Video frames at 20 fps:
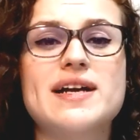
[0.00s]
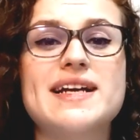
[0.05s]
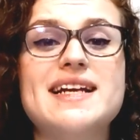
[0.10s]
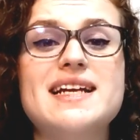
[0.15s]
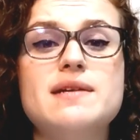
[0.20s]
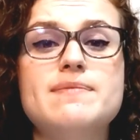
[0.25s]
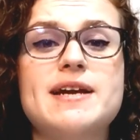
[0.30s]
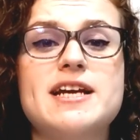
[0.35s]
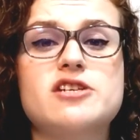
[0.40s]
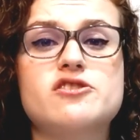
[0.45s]
I
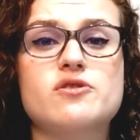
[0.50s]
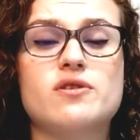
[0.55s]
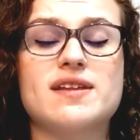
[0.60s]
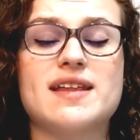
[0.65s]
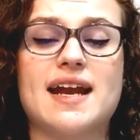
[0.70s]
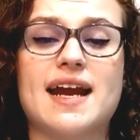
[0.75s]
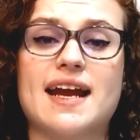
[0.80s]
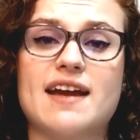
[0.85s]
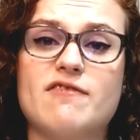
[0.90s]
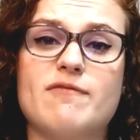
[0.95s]
need to make sure
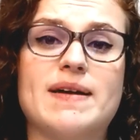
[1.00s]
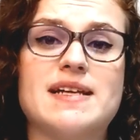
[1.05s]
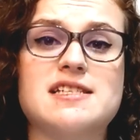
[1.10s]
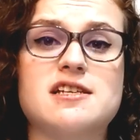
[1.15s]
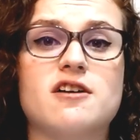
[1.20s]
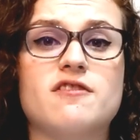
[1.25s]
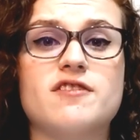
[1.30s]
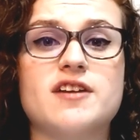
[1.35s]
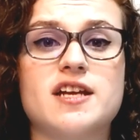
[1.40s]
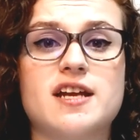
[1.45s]
that I give
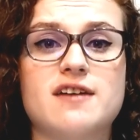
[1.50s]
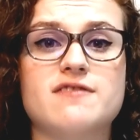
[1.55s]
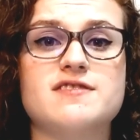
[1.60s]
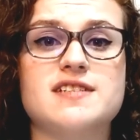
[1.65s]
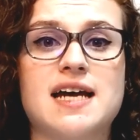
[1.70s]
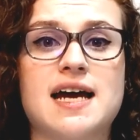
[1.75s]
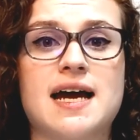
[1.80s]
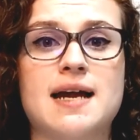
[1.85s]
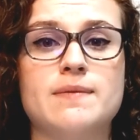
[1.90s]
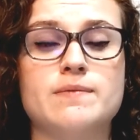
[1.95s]
myself enough
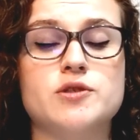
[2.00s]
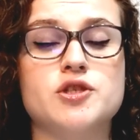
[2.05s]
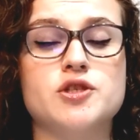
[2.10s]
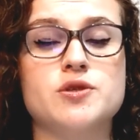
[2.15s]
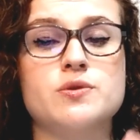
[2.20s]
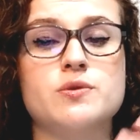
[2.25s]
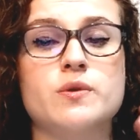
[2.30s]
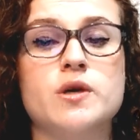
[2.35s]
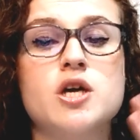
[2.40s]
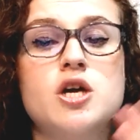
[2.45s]
time
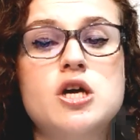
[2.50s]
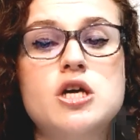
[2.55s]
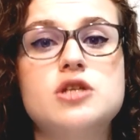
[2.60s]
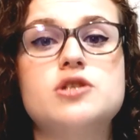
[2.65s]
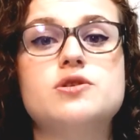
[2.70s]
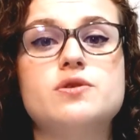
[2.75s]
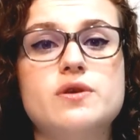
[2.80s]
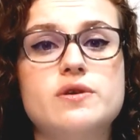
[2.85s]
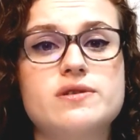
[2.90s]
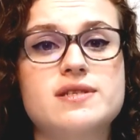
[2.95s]
to
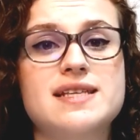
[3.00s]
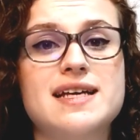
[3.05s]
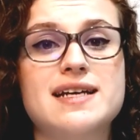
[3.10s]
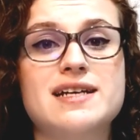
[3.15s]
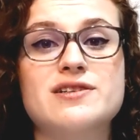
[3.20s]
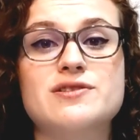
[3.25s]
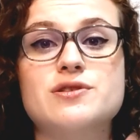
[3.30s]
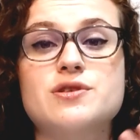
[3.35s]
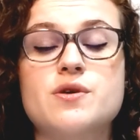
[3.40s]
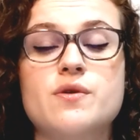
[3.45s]
do those
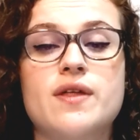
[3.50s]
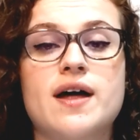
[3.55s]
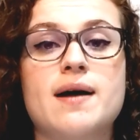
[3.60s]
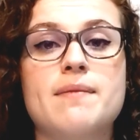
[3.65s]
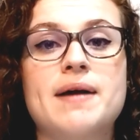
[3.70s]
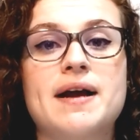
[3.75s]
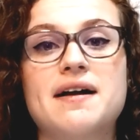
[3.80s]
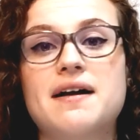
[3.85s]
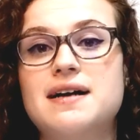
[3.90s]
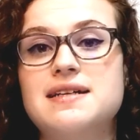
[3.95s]
things so
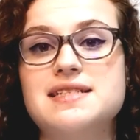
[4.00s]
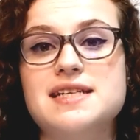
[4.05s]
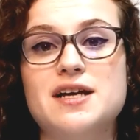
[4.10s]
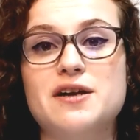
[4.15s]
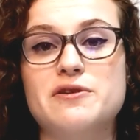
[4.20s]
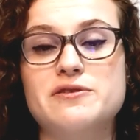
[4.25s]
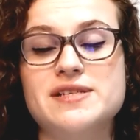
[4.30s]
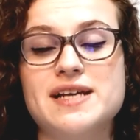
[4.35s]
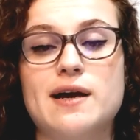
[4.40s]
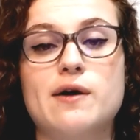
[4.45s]
that my
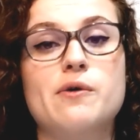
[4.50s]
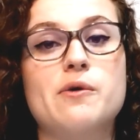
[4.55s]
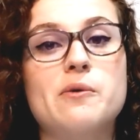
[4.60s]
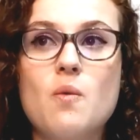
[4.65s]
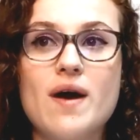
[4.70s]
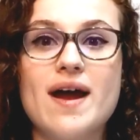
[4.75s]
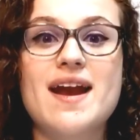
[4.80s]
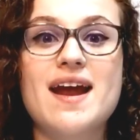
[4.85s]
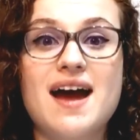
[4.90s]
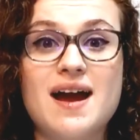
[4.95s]
content goes out
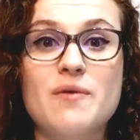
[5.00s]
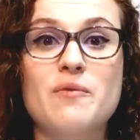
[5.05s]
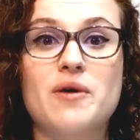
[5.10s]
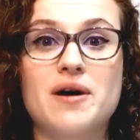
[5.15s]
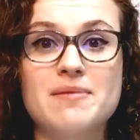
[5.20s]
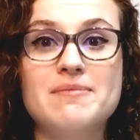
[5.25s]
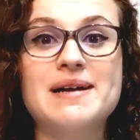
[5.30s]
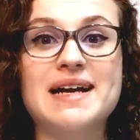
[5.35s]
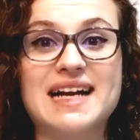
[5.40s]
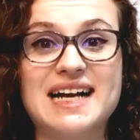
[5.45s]
when I
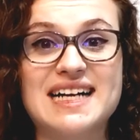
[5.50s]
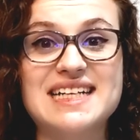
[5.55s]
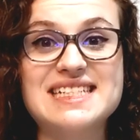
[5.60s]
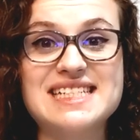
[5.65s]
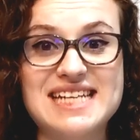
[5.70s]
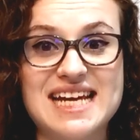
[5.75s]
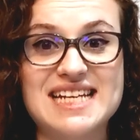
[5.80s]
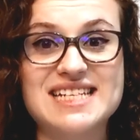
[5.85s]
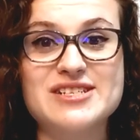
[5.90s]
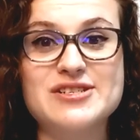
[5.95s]
want my
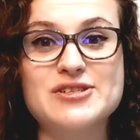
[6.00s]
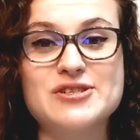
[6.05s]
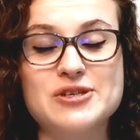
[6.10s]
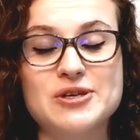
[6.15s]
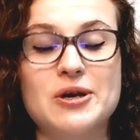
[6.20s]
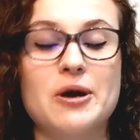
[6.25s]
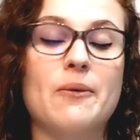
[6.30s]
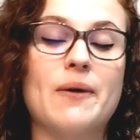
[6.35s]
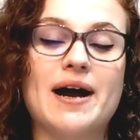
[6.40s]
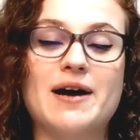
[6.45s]
content to
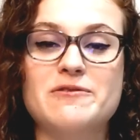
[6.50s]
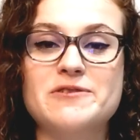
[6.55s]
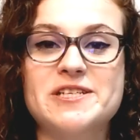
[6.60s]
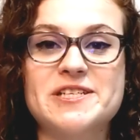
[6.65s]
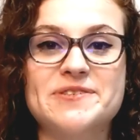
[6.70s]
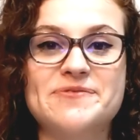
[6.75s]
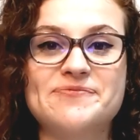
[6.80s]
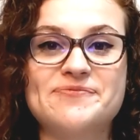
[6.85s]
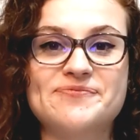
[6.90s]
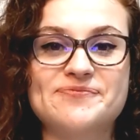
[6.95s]
go out.